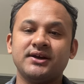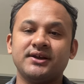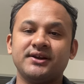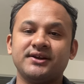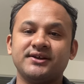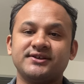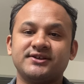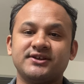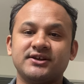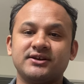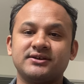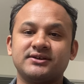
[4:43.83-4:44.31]

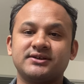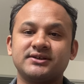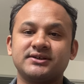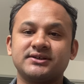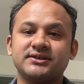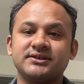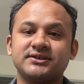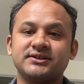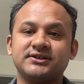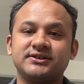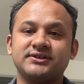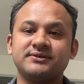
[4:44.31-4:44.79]

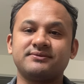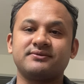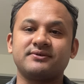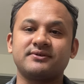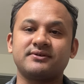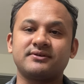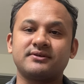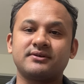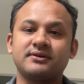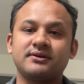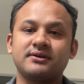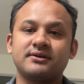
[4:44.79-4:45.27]
resulting in
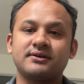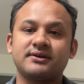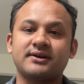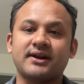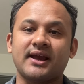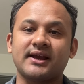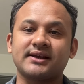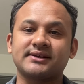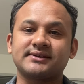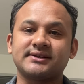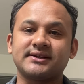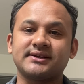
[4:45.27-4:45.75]
deferred
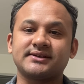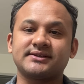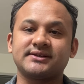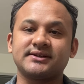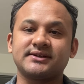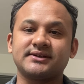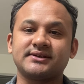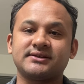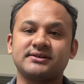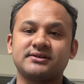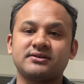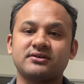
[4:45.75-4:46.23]
tax
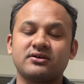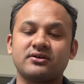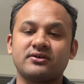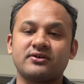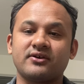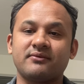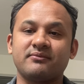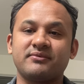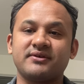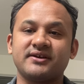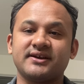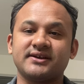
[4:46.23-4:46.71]
assets or
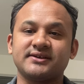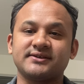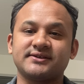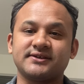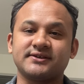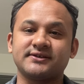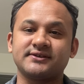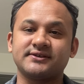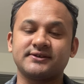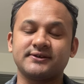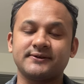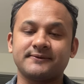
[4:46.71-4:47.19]

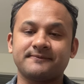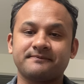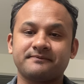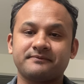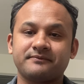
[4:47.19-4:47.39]
obligations.